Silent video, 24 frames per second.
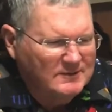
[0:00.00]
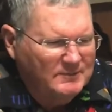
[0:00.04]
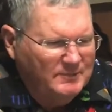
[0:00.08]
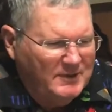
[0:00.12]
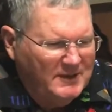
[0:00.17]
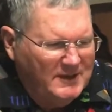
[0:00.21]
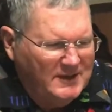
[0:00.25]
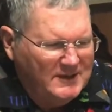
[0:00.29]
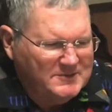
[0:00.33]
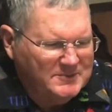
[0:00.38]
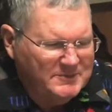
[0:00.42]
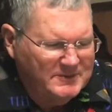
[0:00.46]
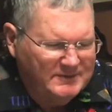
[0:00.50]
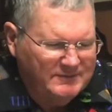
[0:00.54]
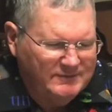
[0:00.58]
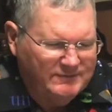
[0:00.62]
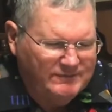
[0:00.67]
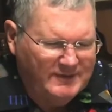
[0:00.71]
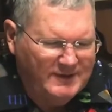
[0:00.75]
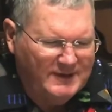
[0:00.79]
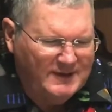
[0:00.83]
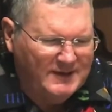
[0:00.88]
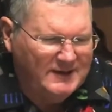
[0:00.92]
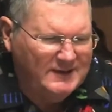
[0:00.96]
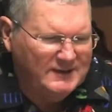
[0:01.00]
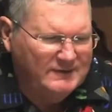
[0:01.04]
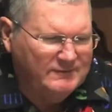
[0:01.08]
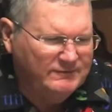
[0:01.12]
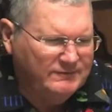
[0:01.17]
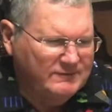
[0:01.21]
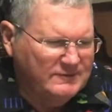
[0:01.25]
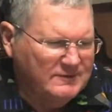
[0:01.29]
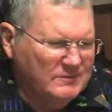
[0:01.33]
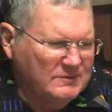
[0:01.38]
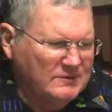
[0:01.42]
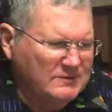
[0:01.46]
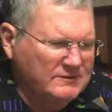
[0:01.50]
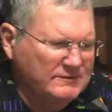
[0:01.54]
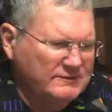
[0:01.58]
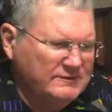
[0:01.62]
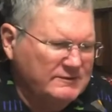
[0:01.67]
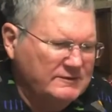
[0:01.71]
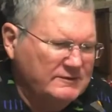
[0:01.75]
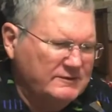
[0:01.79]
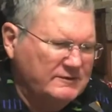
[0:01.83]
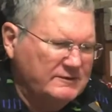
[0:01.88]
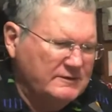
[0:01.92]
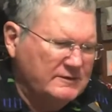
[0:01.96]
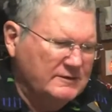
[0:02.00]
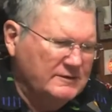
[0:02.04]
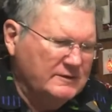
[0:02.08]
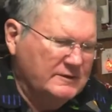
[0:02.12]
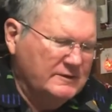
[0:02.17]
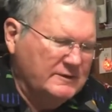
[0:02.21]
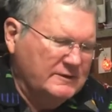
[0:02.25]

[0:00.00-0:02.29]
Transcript: possibly 5 cabooses.